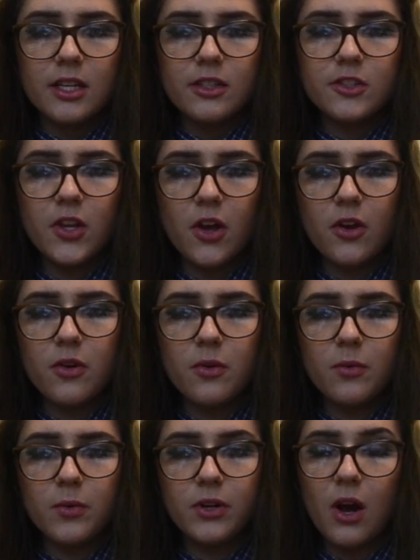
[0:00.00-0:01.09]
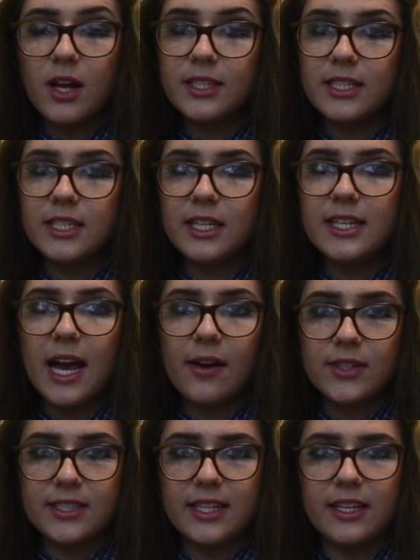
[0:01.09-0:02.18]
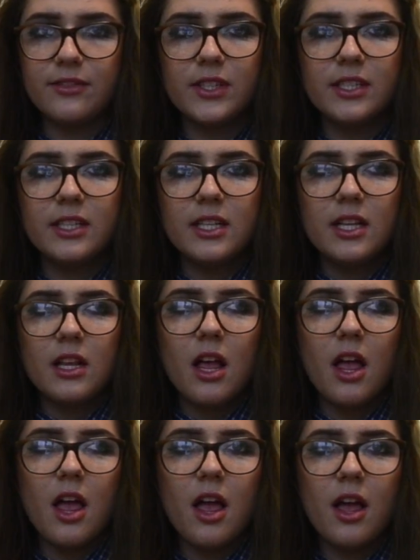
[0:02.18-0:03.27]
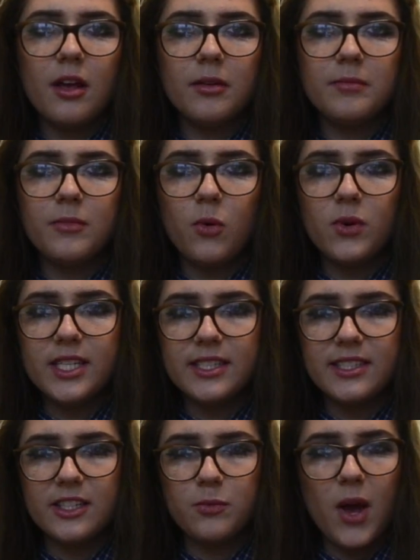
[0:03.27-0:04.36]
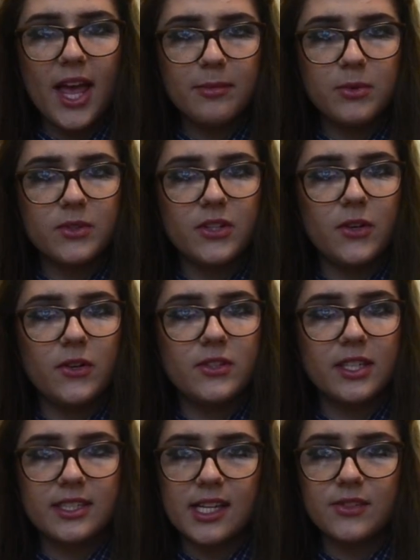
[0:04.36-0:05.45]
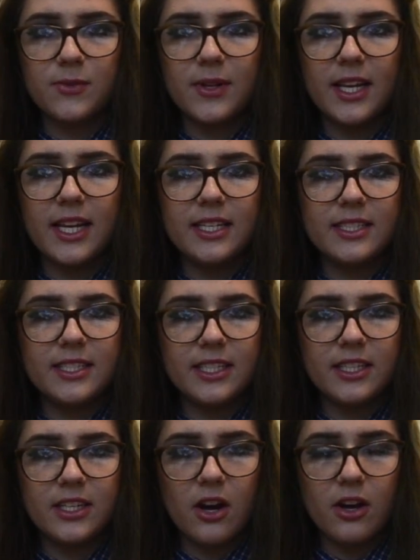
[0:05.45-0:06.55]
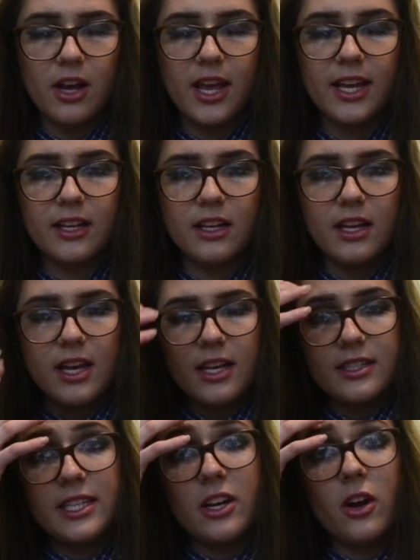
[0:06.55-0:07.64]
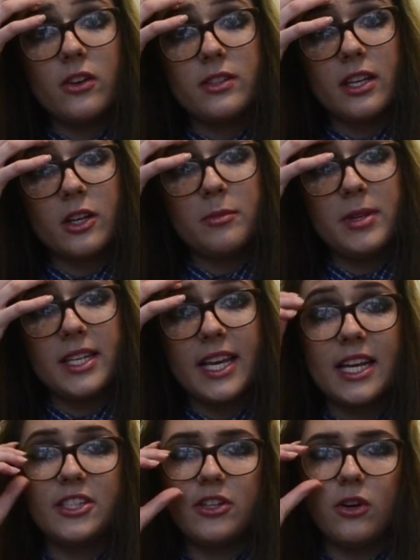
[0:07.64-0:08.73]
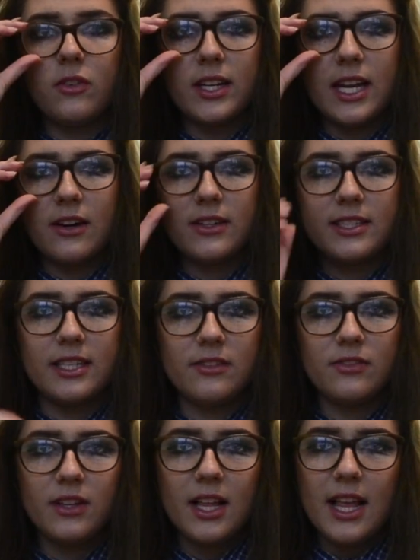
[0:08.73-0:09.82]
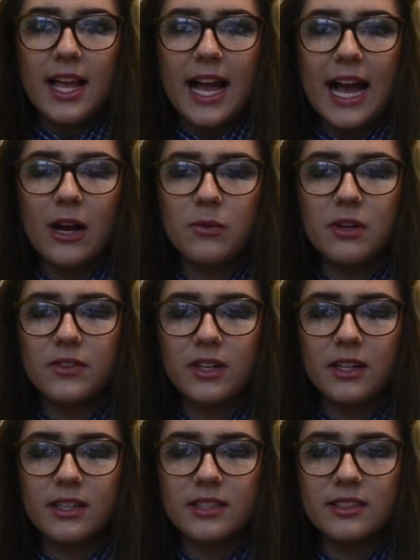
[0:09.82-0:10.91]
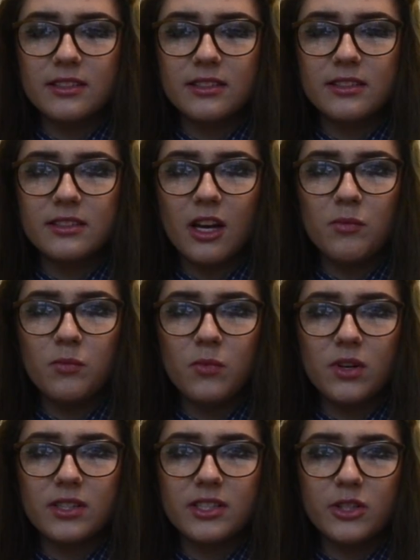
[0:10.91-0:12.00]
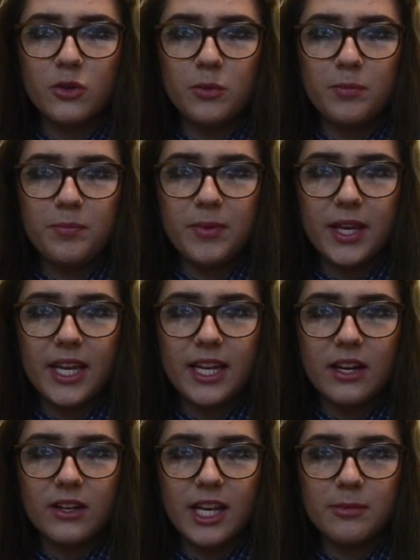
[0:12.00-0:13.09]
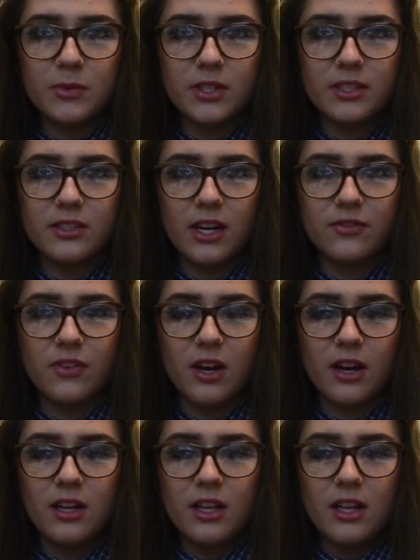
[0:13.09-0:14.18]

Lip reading: So regarding the narrative, audiences were able to successfully decode the communication of our narrative. However, some were still being unable to decipher